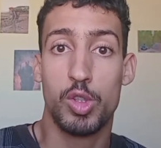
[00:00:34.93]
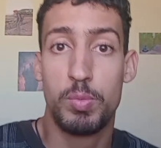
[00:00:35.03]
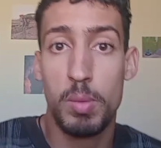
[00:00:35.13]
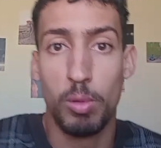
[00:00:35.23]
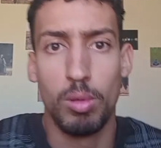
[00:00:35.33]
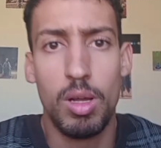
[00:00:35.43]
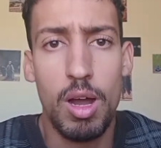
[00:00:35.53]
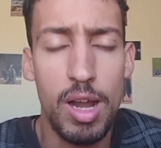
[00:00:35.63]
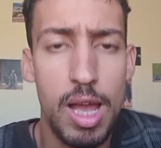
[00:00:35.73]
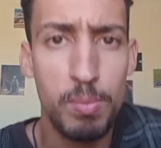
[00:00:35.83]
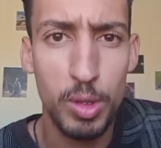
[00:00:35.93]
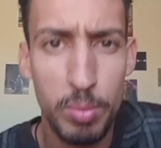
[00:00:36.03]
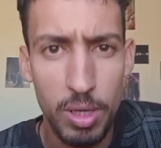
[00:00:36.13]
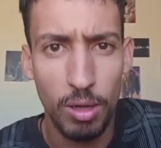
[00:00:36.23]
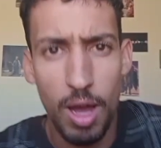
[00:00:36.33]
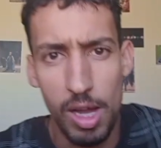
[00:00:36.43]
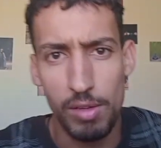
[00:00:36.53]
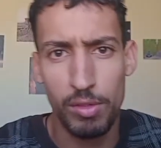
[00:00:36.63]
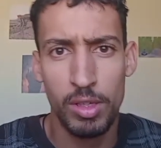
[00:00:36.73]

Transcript: people are happy to be alive,